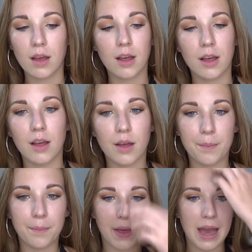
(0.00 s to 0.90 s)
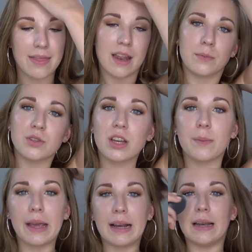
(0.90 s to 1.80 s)
And then I'm just going
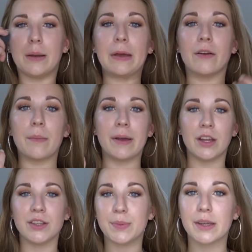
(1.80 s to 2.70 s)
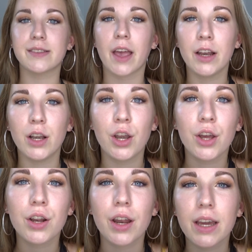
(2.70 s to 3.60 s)
to bake a little bit around my nose because I
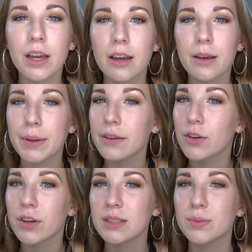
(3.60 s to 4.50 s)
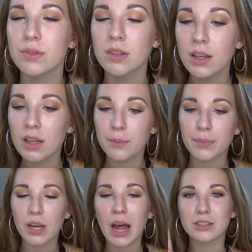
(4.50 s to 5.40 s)
look like a bit of a grease ball.
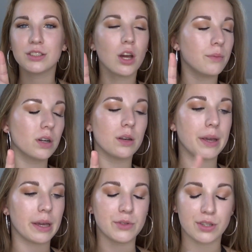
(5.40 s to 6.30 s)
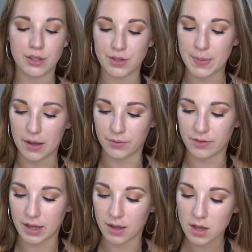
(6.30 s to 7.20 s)
But actually, no, I'm not going to bake. I'm just going to use powder
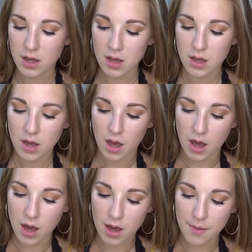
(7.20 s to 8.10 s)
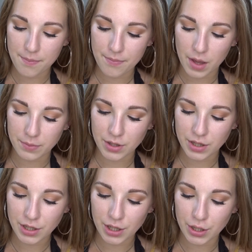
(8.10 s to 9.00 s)
for that. I'm
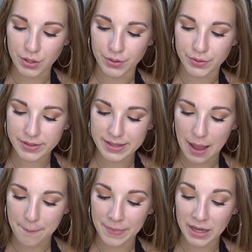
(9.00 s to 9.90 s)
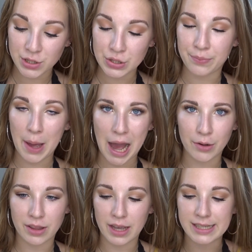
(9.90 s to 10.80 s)
going to use that mixture of
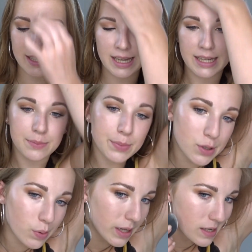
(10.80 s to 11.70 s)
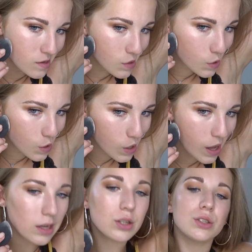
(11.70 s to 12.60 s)
powder that I did between the
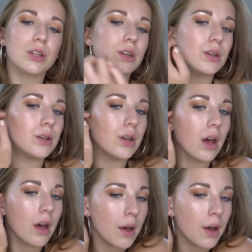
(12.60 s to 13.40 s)
collection